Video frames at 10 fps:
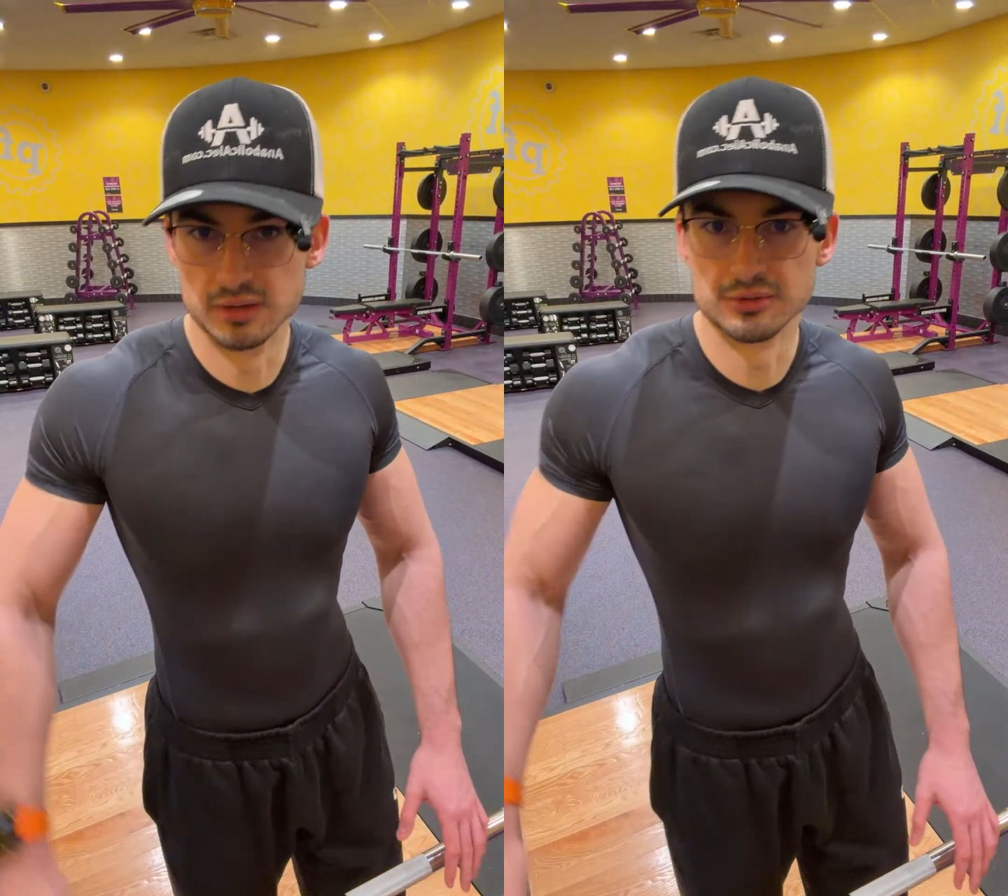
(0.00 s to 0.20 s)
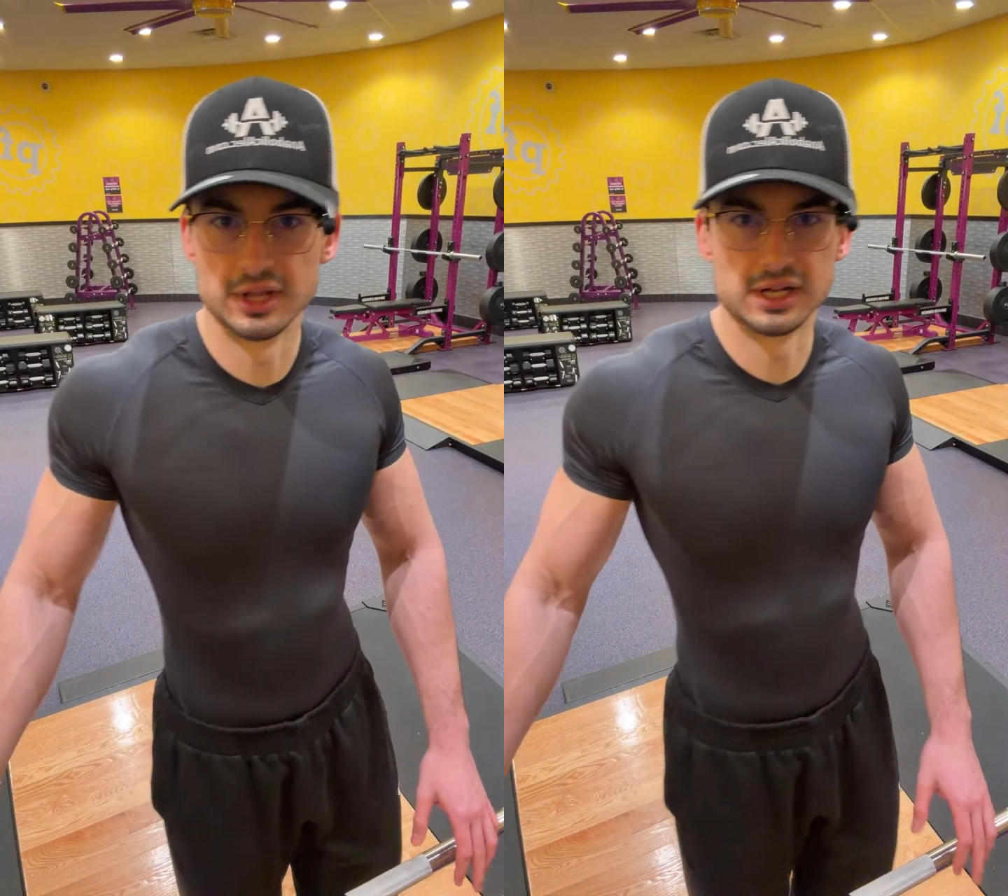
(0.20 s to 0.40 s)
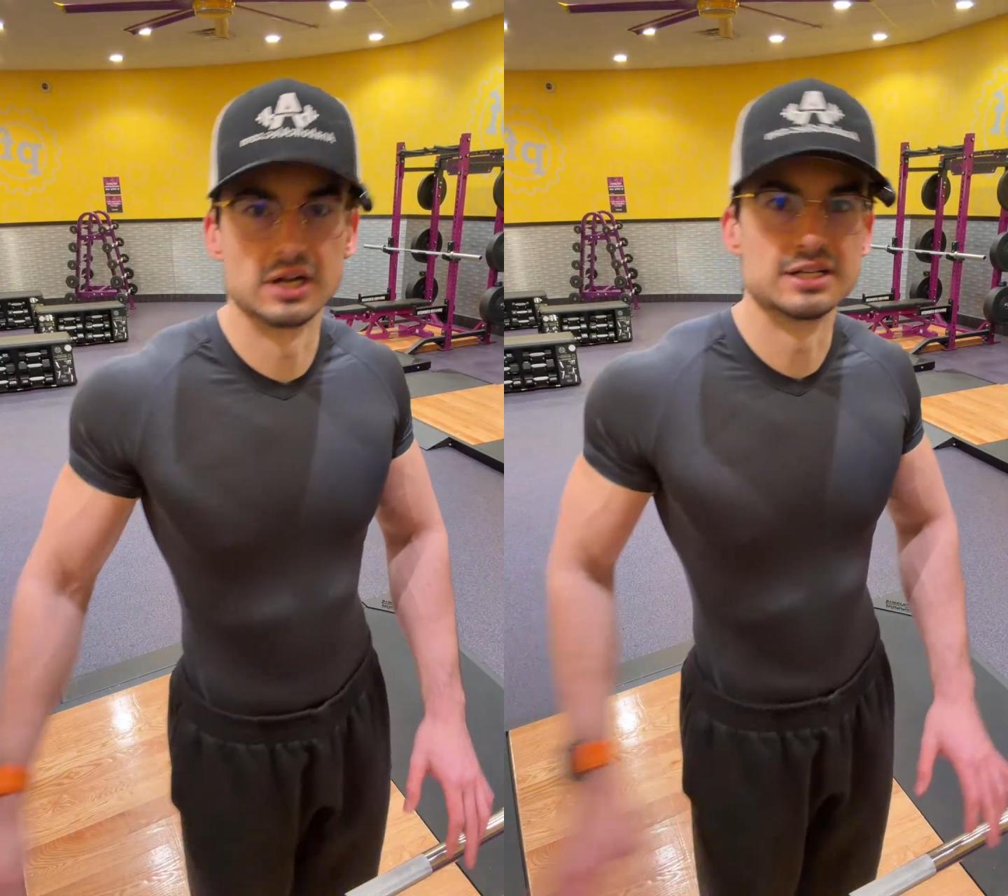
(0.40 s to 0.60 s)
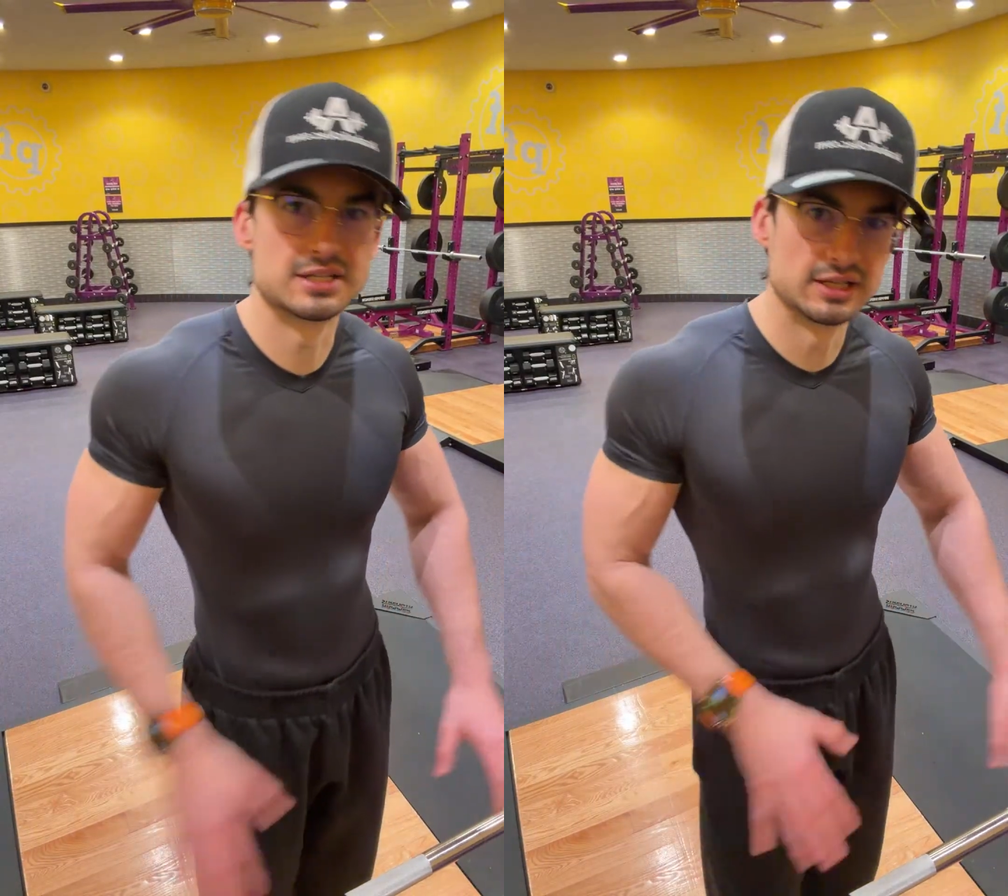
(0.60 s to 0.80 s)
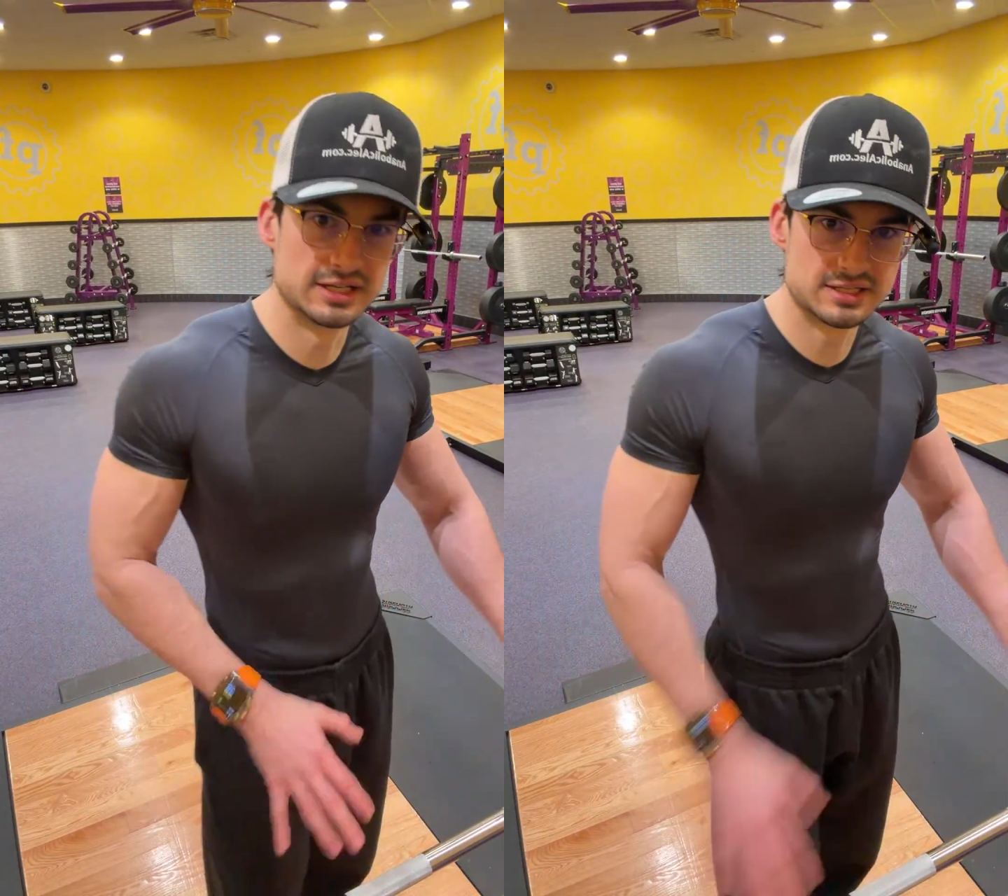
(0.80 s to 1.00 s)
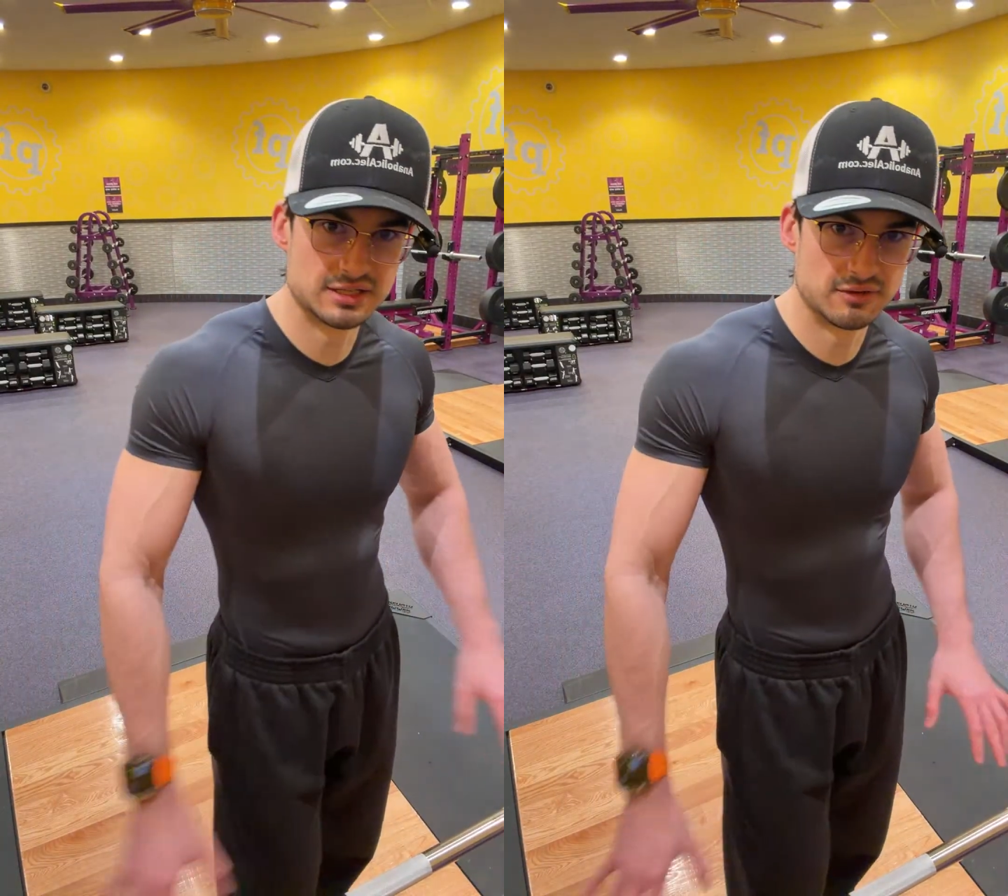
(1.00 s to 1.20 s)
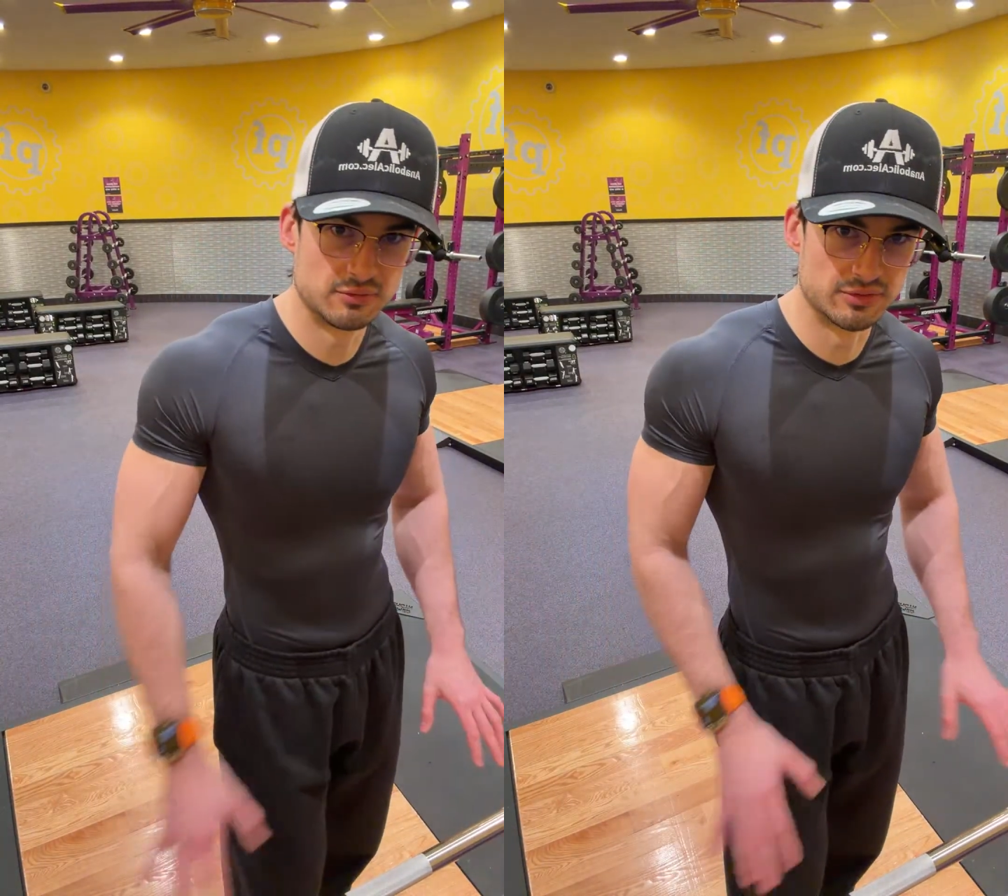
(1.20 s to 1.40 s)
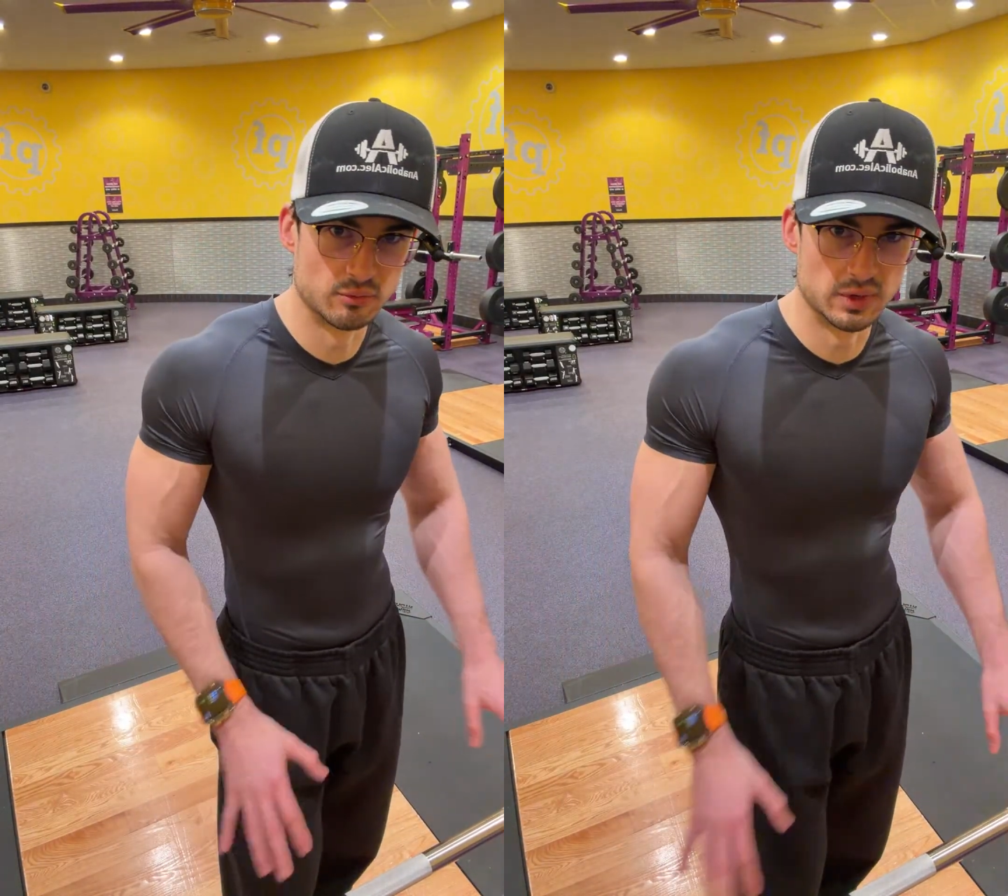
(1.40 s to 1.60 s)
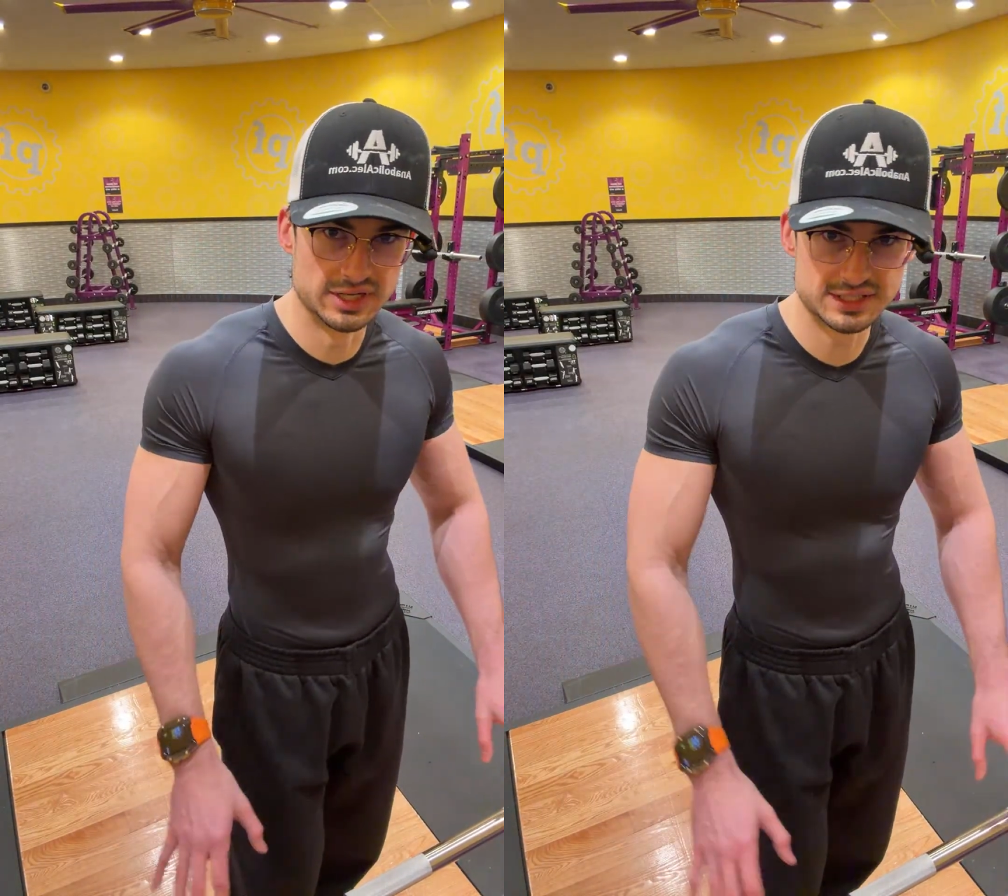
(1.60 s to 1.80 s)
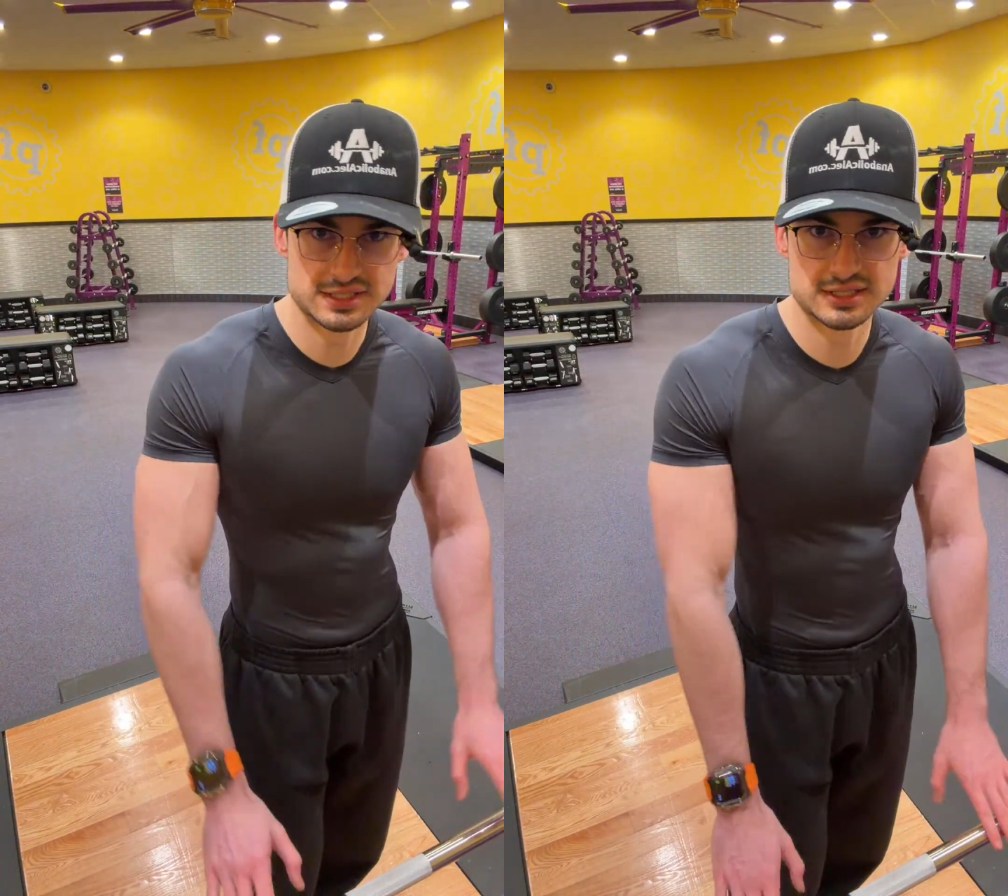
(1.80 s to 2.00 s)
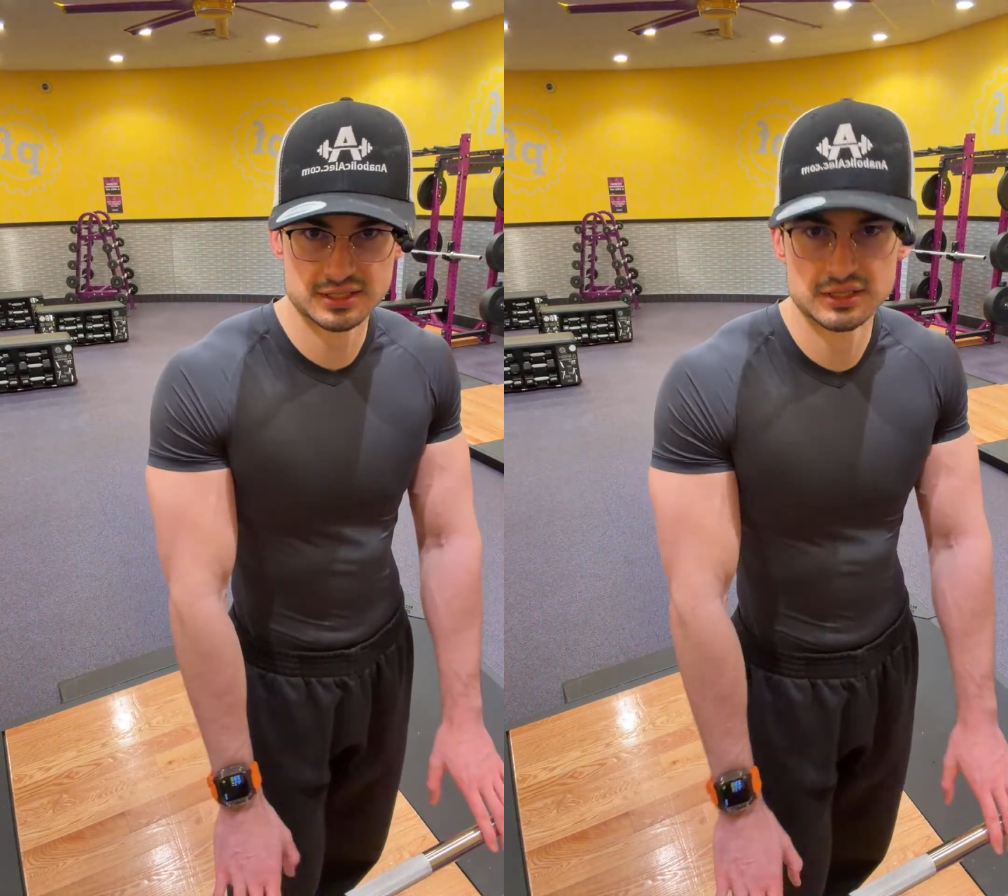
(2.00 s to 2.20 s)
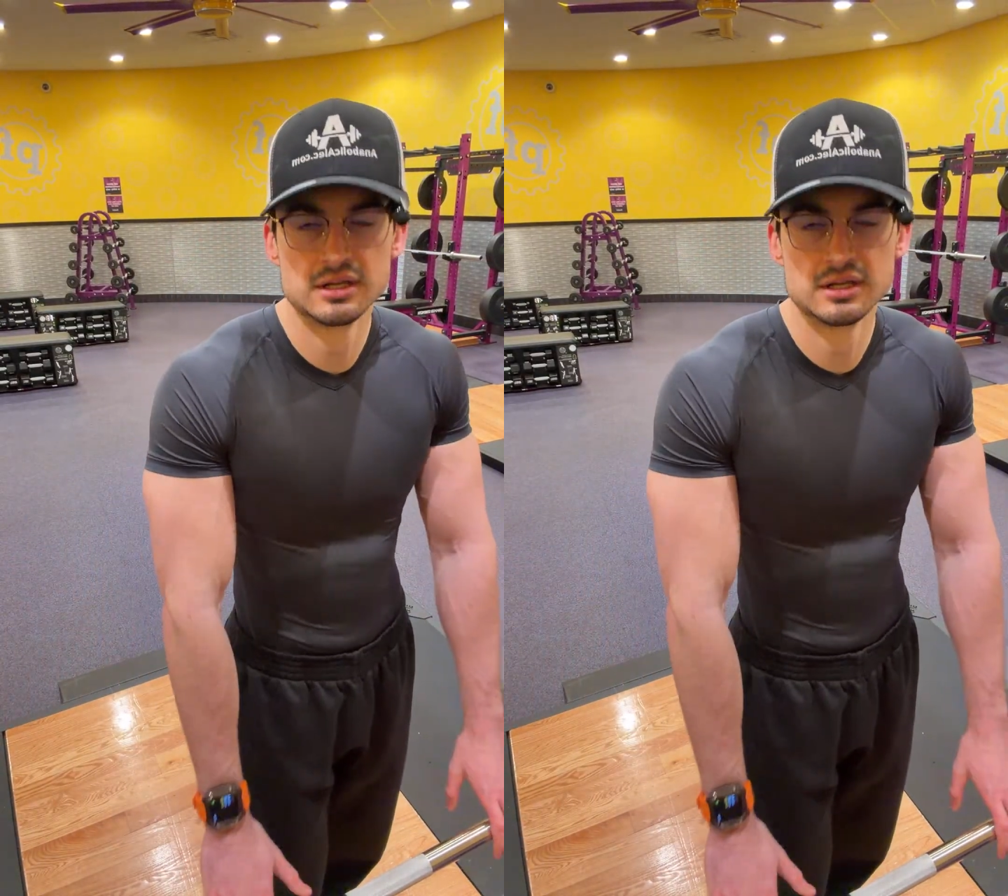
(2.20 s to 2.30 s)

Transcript: able to like isolate stuff with the weights,